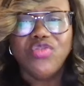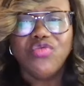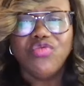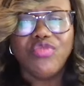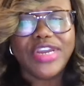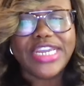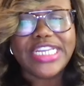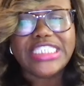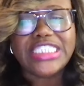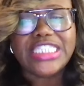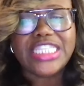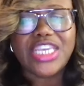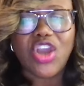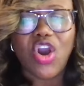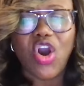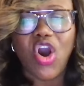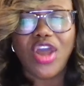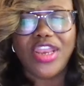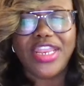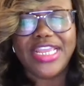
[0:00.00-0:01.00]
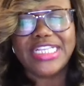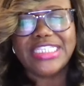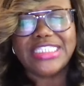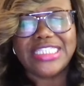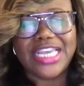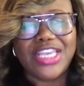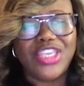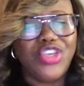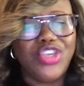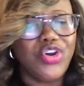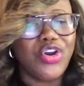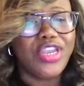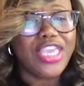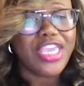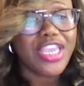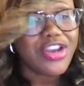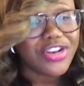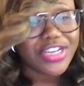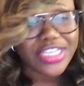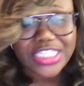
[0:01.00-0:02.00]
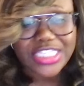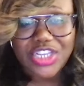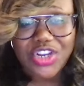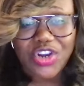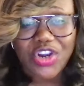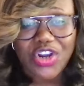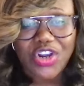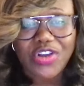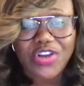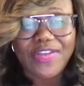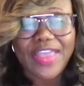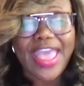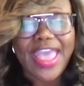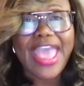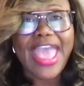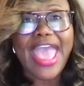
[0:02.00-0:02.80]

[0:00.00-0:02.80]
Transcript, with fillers: reach the audience that you're here to serve,